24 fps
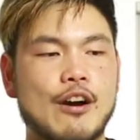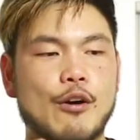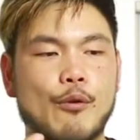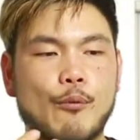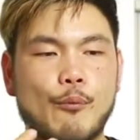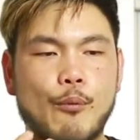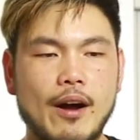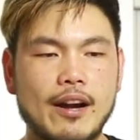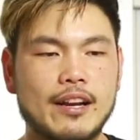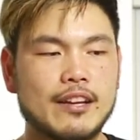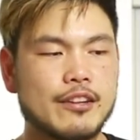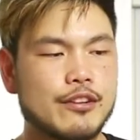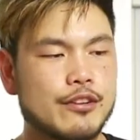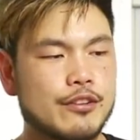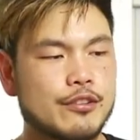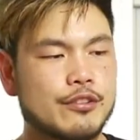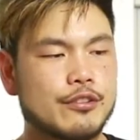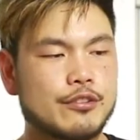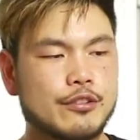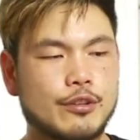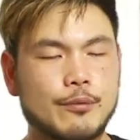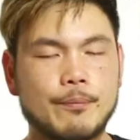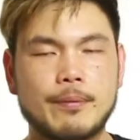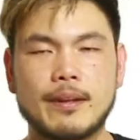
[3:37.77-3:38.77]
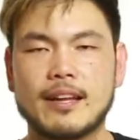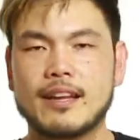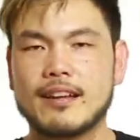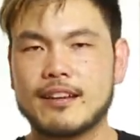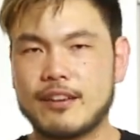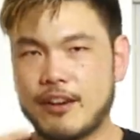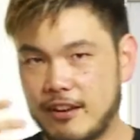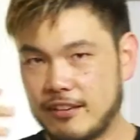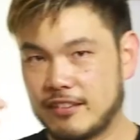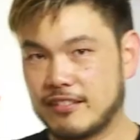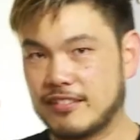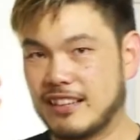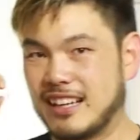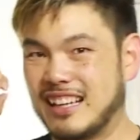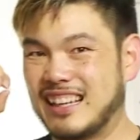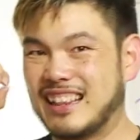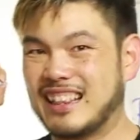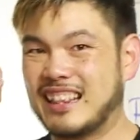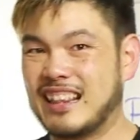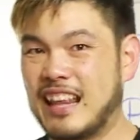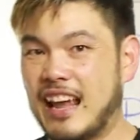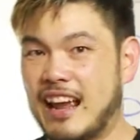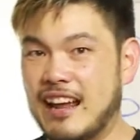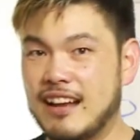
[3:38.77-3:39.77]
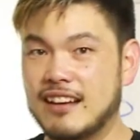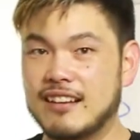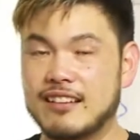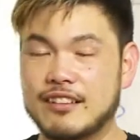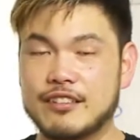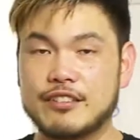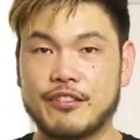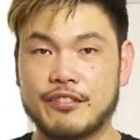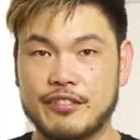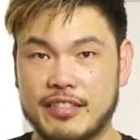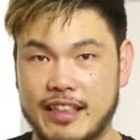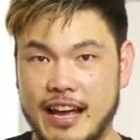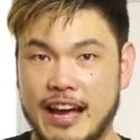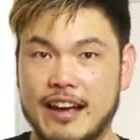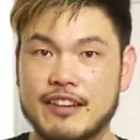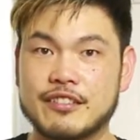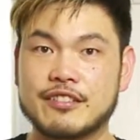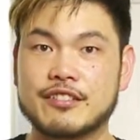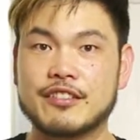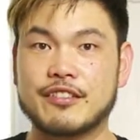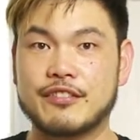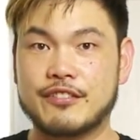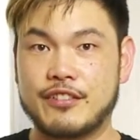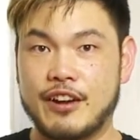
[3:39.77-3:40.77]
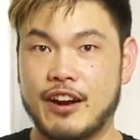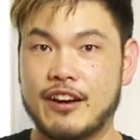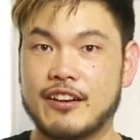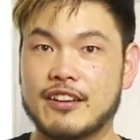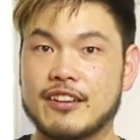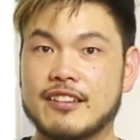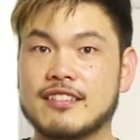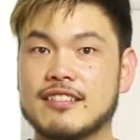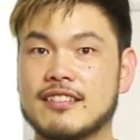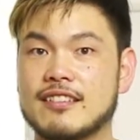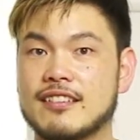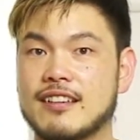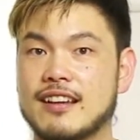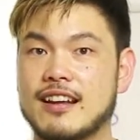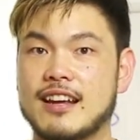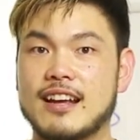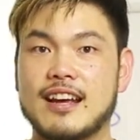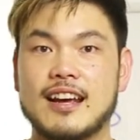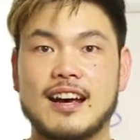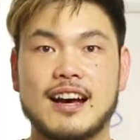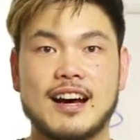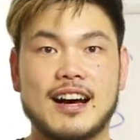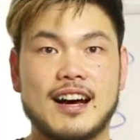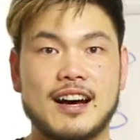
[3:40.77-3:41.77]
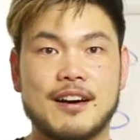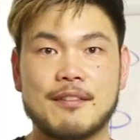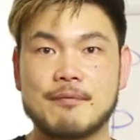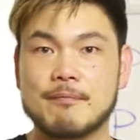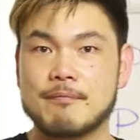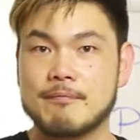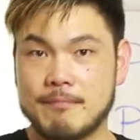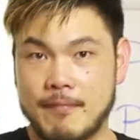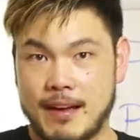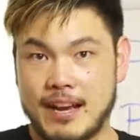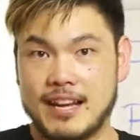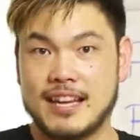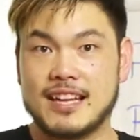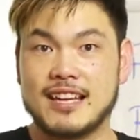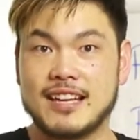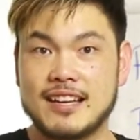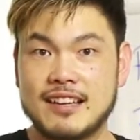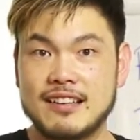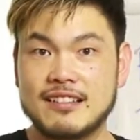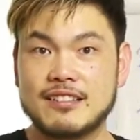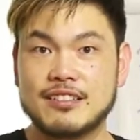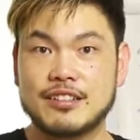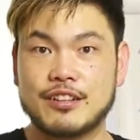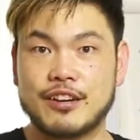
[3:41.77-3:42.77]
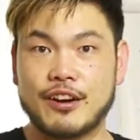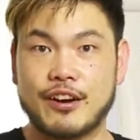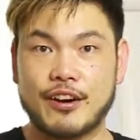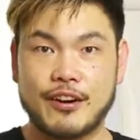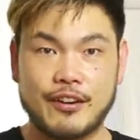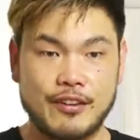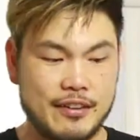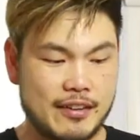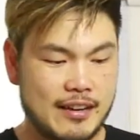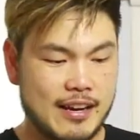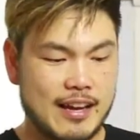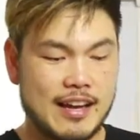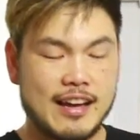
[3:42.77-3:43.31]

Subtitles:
What used to be costing tens of thousands of dollars many years ago,